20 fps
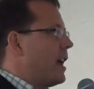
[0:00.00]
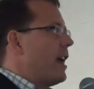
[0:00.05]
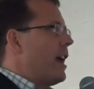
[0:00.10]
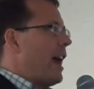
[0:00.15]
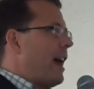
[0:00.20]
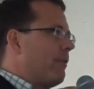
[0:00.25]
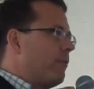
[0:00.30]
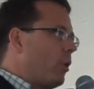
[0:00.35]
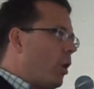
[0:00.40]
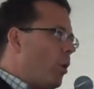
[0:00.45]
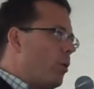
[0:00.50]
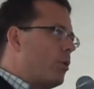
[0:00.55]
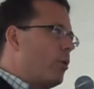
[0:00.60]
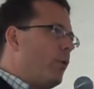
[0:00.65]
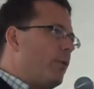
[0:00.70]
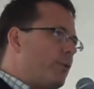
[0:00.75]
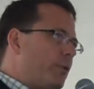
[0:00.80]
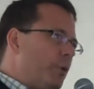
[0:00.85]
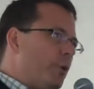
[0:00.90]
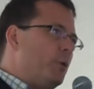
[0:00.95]
have
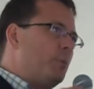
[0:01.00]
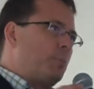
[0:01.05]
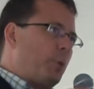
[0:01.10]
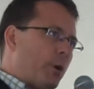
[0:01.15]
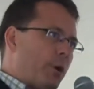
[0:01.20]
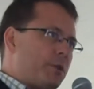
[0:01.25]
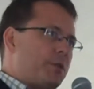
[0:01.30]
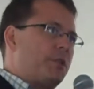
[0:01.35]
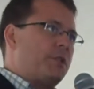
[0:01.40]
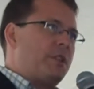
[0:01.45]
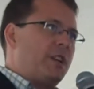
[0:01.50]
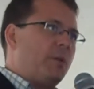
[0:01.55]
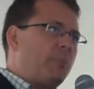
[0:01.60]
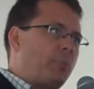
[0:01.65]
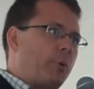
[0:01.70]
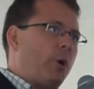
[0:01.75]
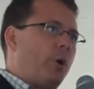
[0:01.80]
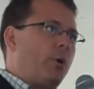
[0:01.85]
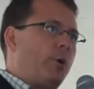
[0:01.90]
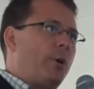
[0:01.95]
local food purchasing
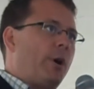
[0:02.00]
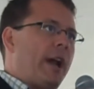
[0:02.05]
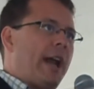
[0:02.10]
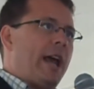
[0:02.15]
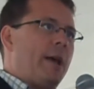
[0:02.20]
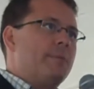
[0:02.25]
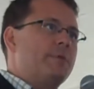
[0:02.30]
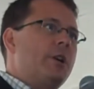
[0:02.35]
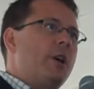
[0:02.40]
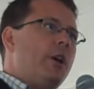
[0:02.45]
programs